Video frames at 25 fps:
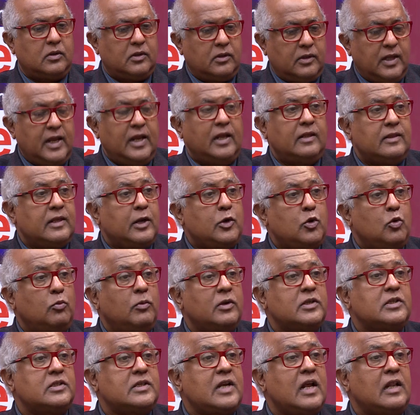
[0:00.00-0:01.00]
thing that you
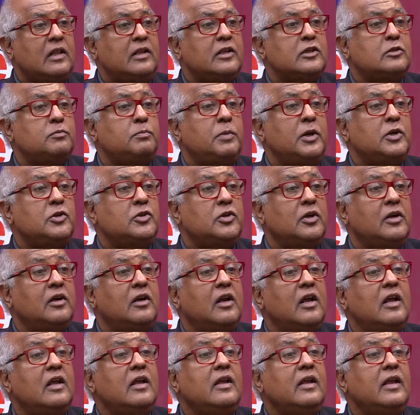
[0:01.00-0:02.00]
must tell this patient
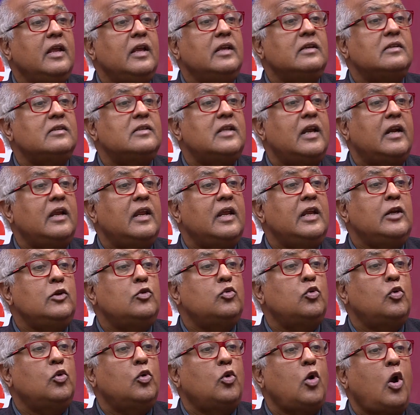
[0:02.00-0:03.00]
is that he
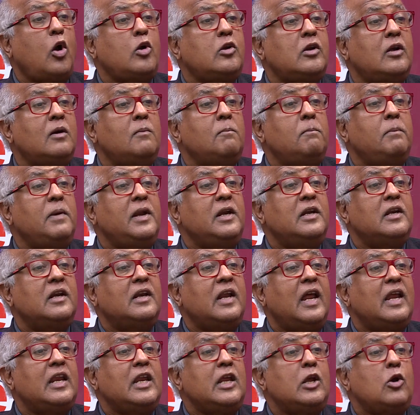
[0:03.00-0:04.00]
should not compete
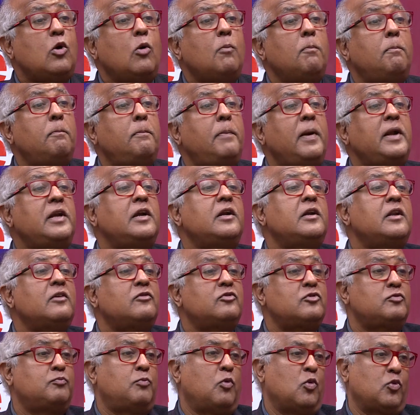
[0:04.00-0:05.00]
in any competitive
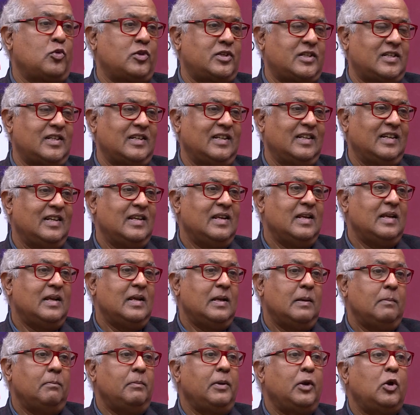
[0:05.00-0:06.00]
sports.
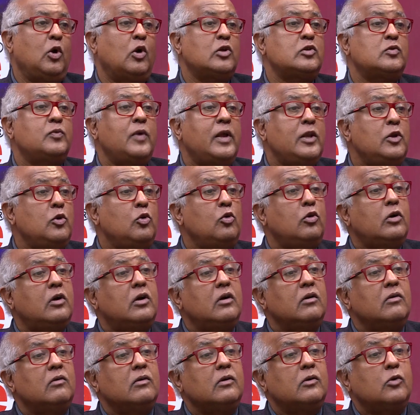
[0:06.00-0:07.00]
Because when
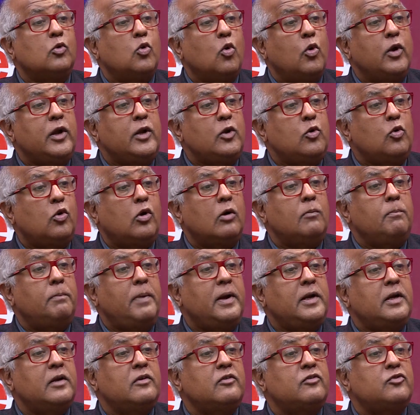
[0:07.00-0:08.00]
you go into
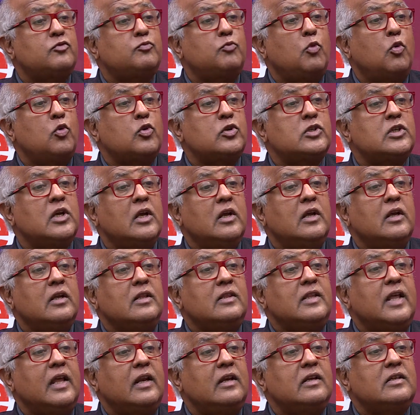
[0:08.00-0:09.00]
competitive sports,
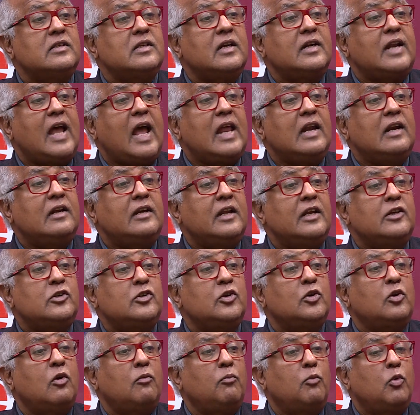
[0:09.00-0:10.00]
there is a
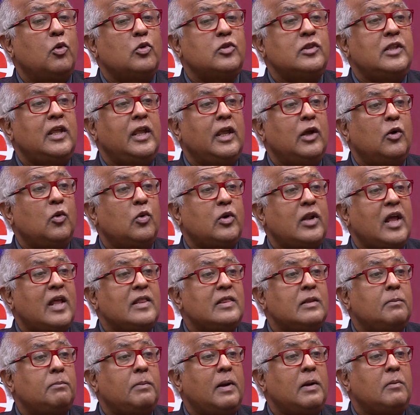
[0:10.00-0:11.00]
dilatation of both the aorta
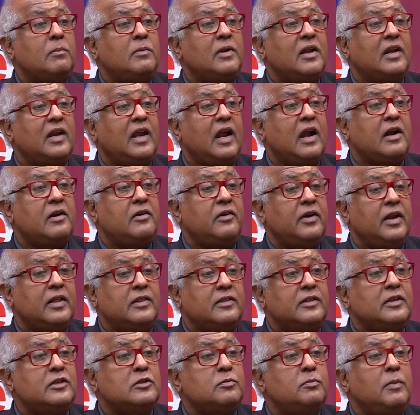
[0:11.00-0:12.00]
and the pulmonary artery,
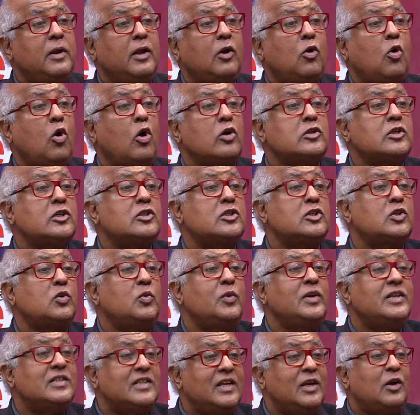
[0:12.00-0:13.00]
and this may cause a
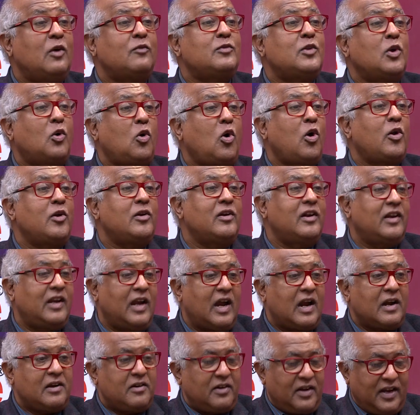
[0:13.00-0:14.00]
squeezing of the coronary
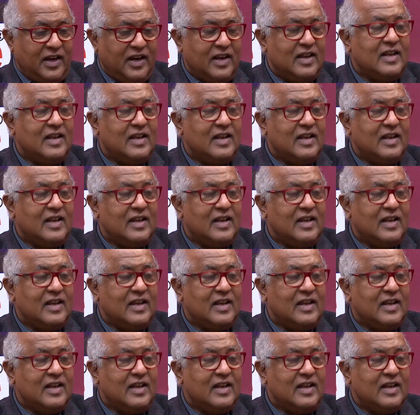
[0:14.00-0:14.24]
artery